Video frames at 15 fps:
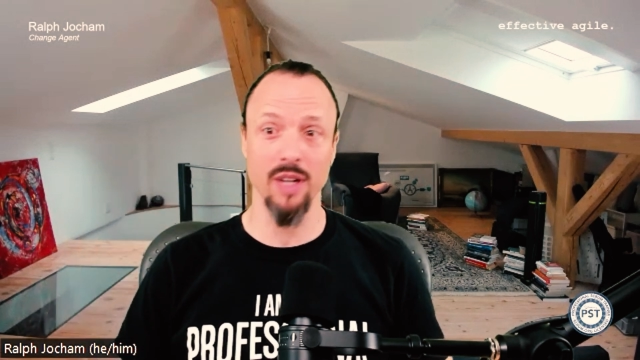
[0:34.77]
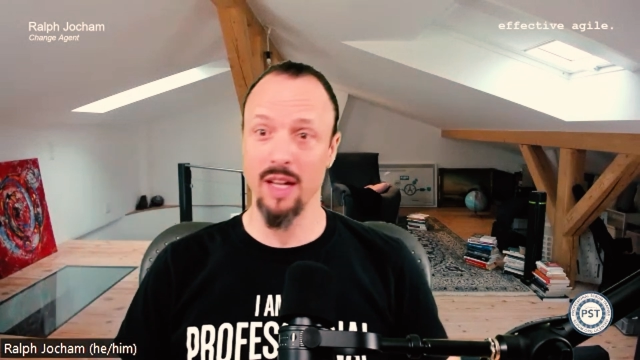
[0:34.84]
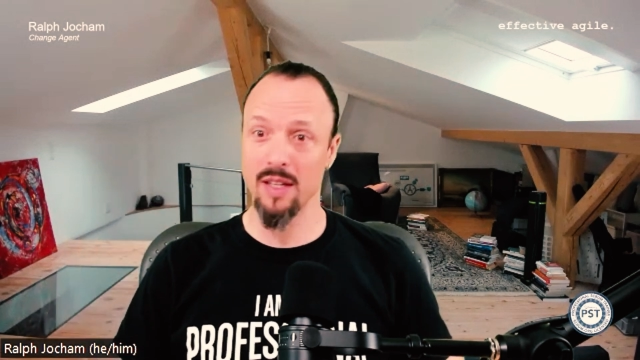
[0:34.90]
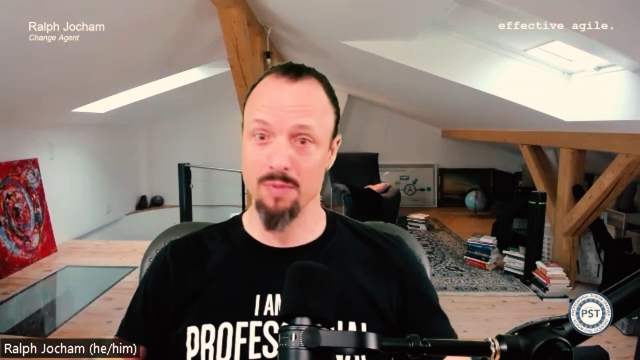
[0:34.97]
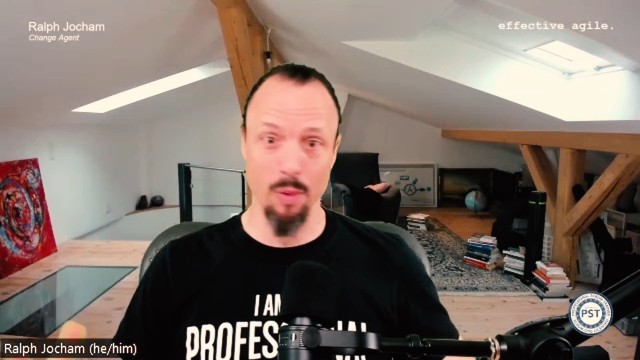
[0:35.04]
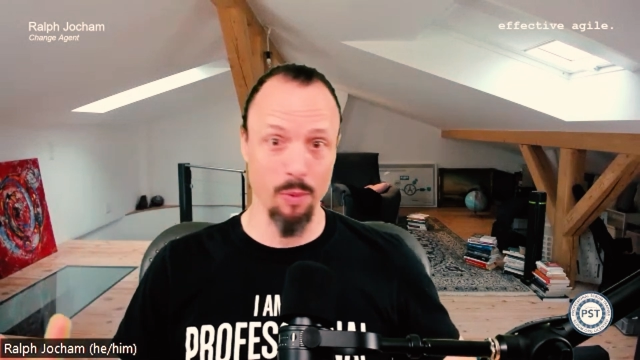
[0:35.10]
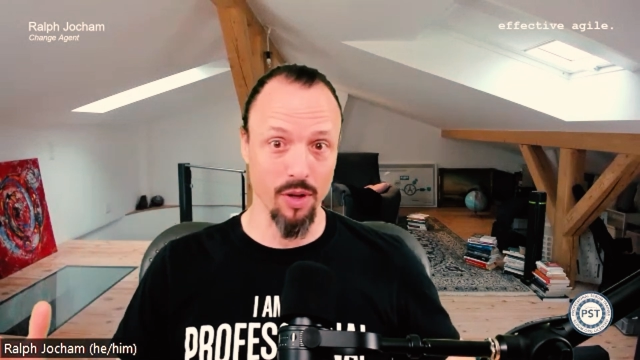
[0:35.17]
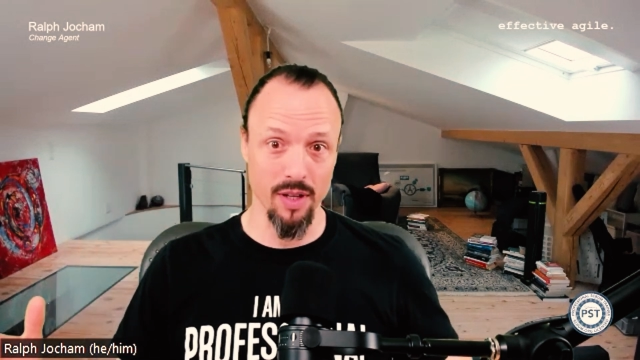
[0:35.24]
and
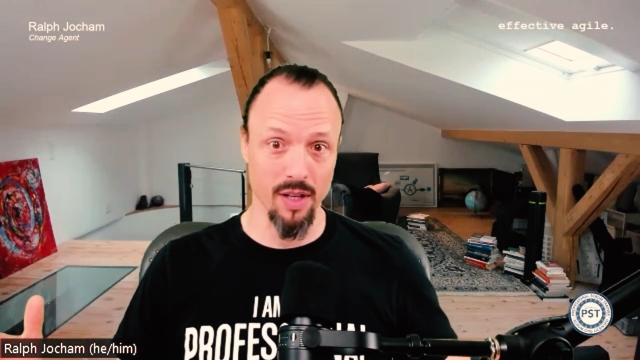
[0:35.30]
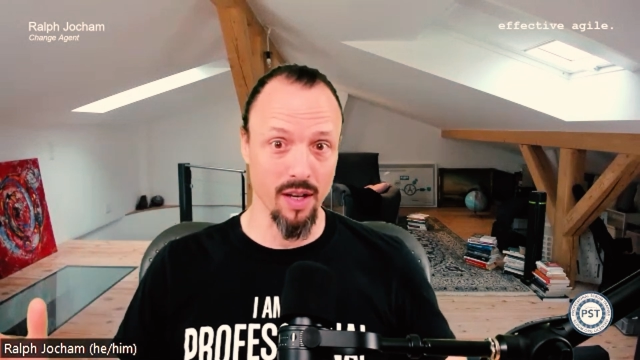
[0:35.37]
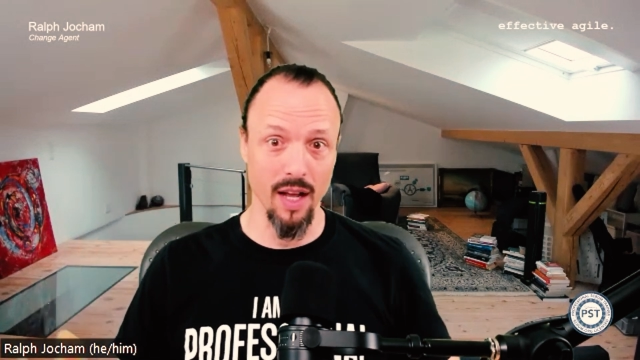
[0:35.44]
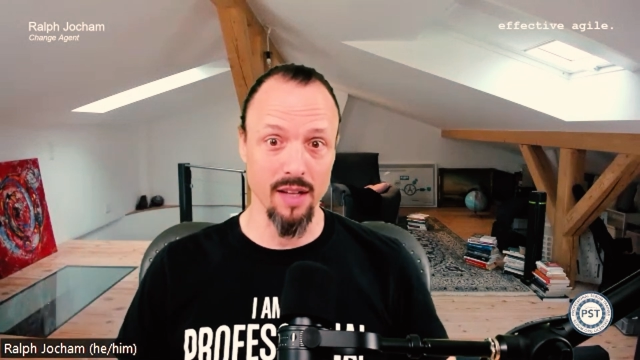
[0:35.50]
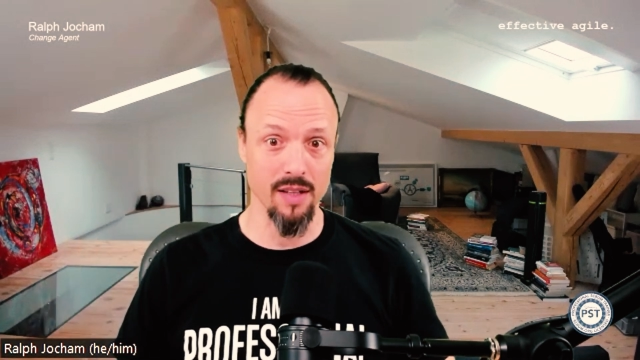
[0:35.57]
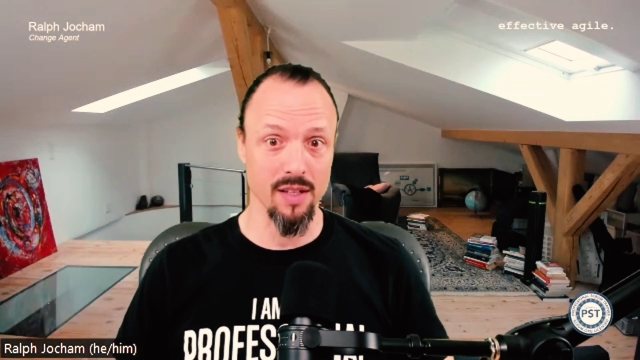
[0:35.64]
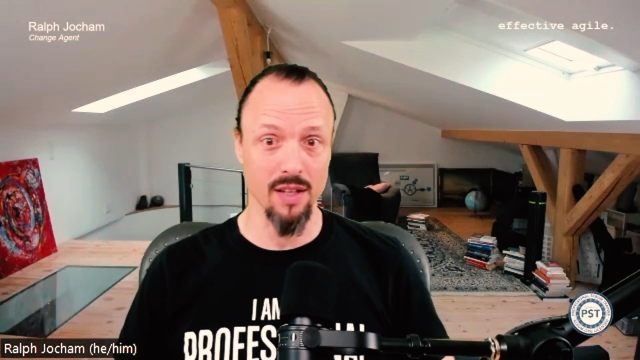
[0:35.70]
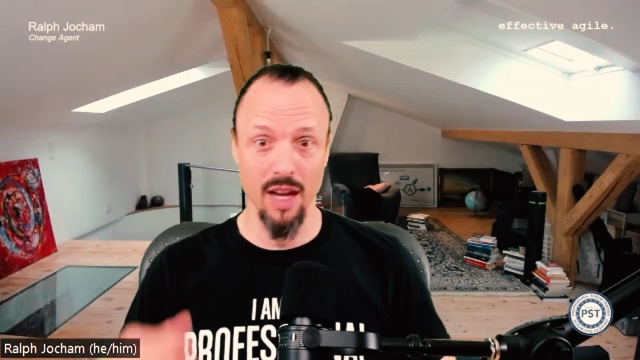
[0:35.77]
that's probably not in the
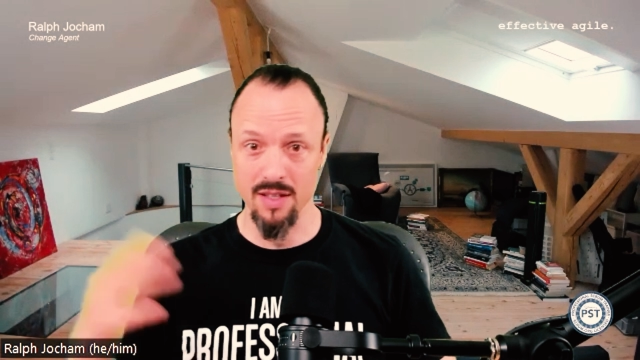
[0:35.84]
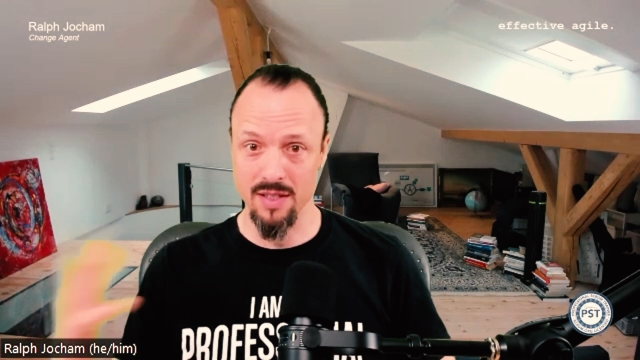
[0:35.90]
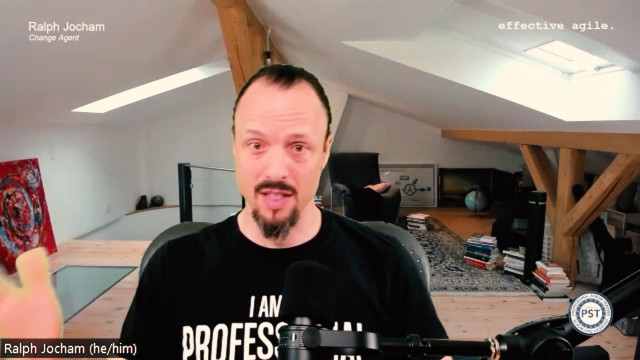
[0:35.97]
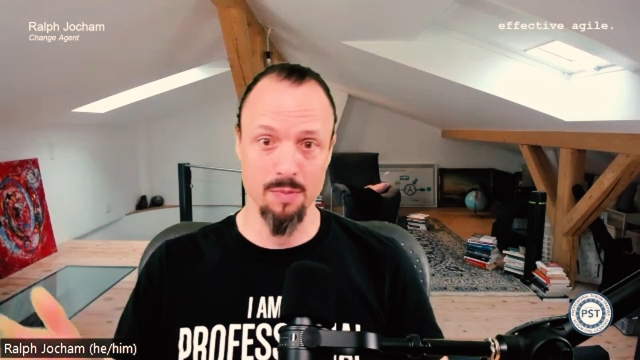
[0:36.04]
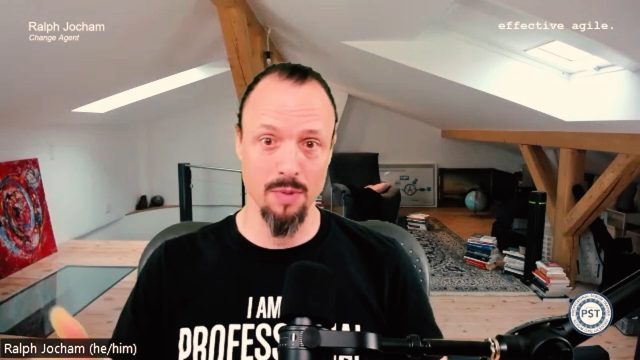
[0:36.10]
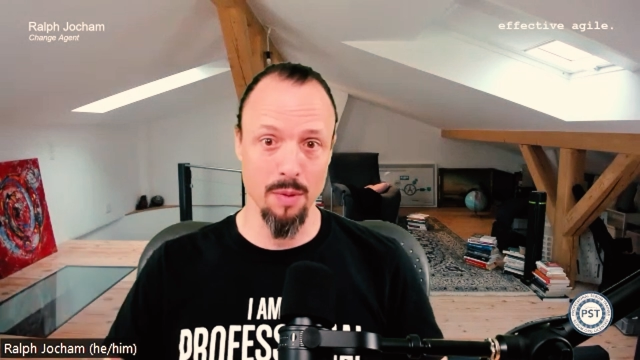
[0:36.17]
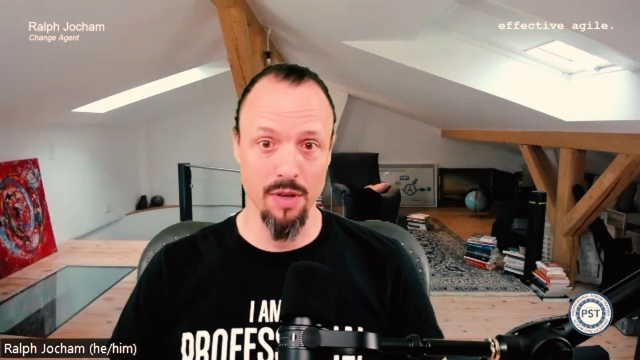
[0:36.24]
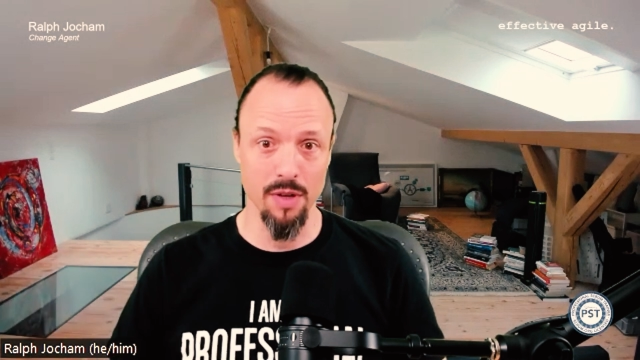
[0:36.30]
90 days,
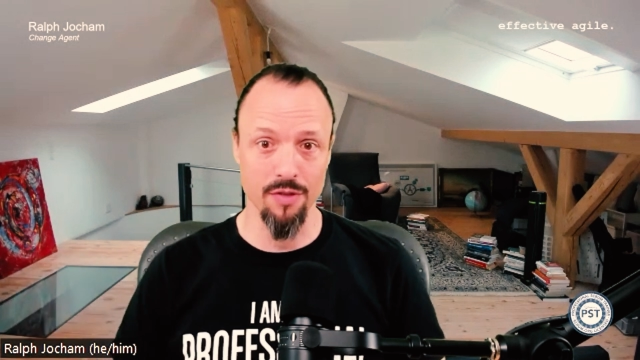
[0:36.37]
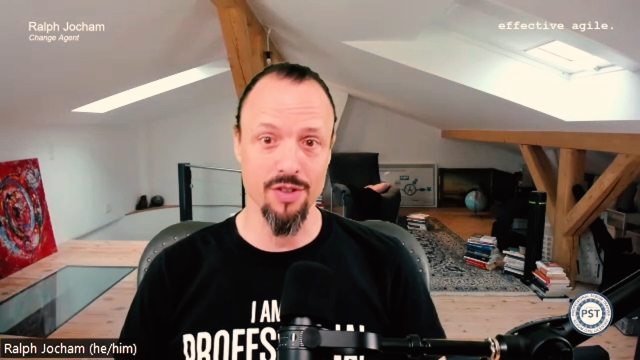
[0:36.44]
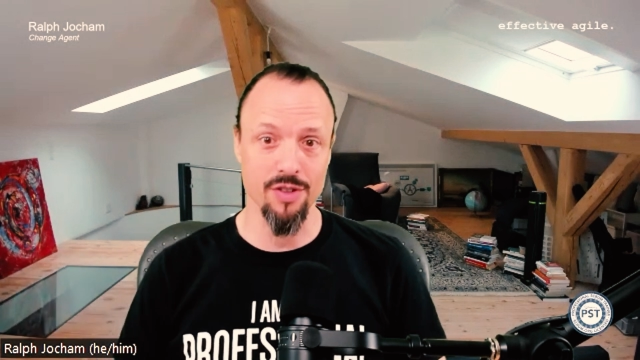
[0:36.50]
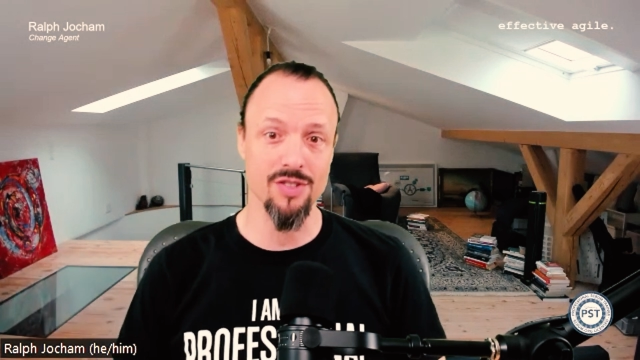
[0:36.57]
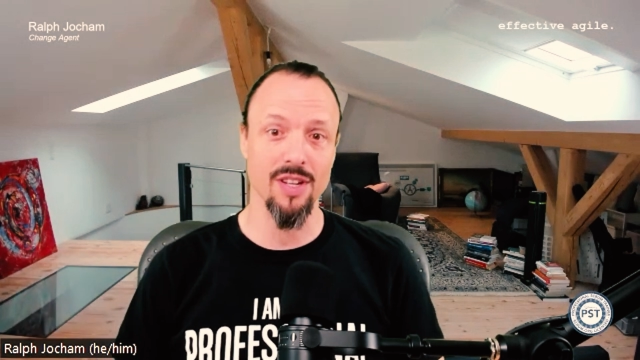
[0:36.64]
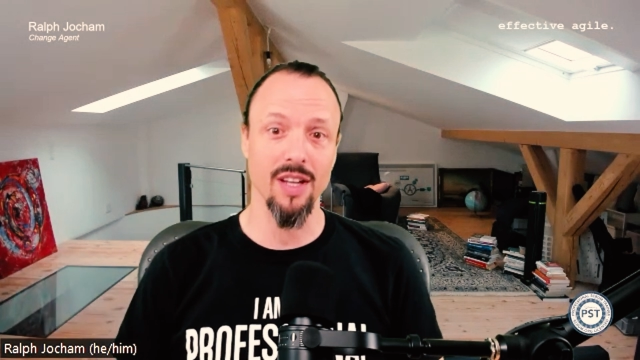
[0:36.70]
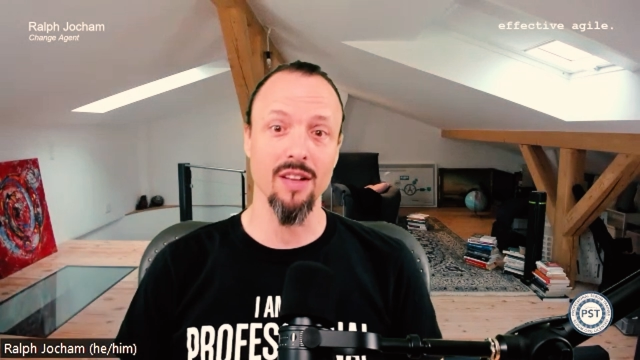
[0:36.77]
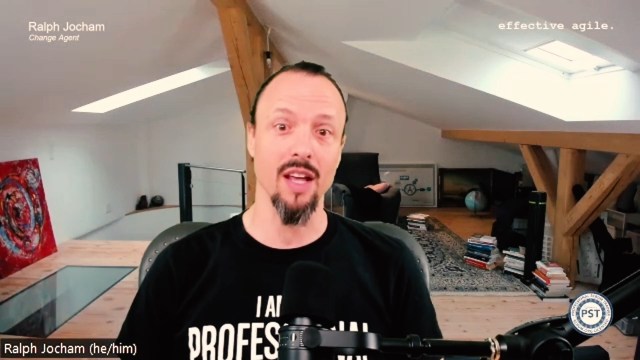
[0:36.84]
that's maybe in the
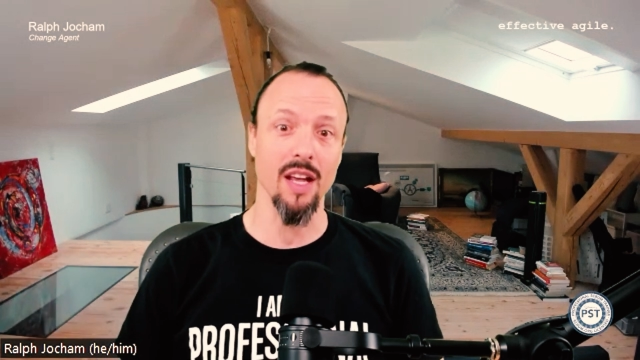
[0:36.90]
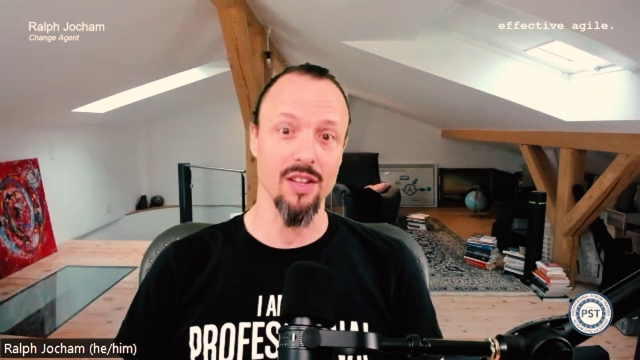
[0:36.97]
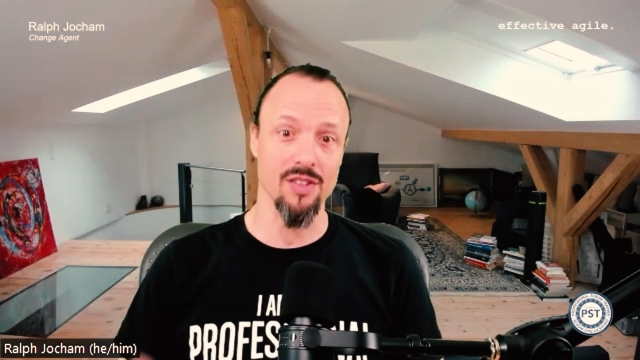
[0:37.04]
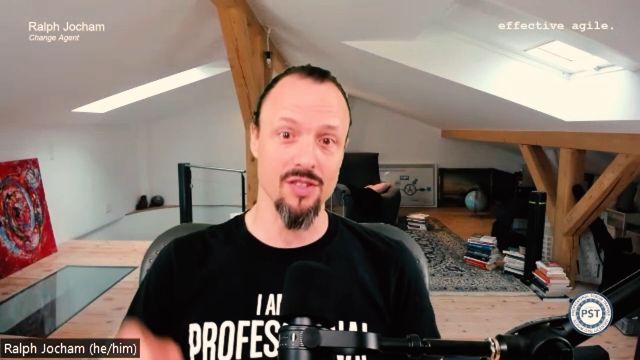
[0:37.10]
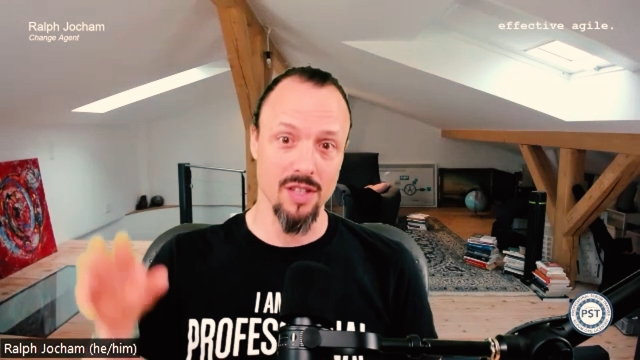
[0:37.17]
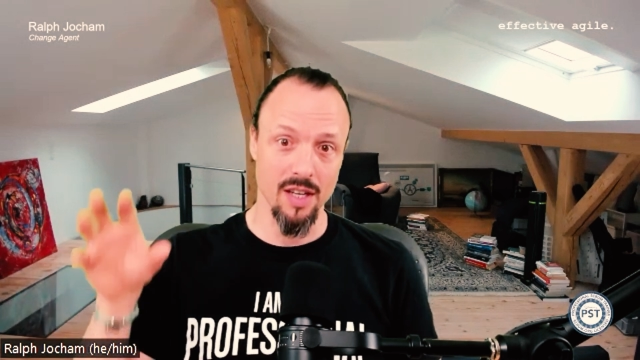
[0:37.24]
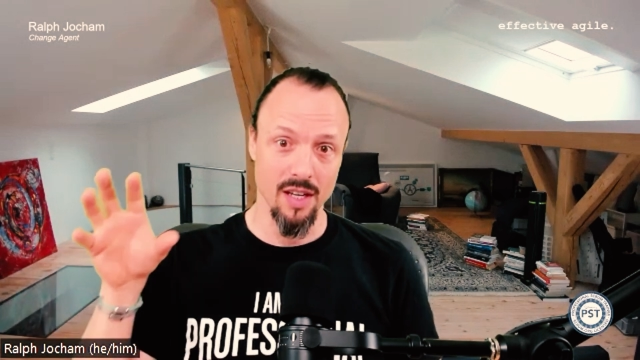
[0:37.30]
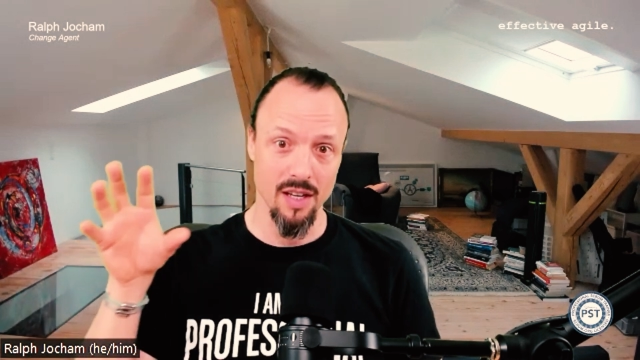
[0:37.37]
first 10
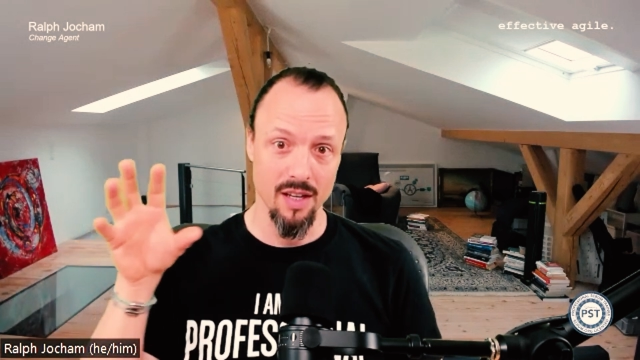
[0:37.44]
days,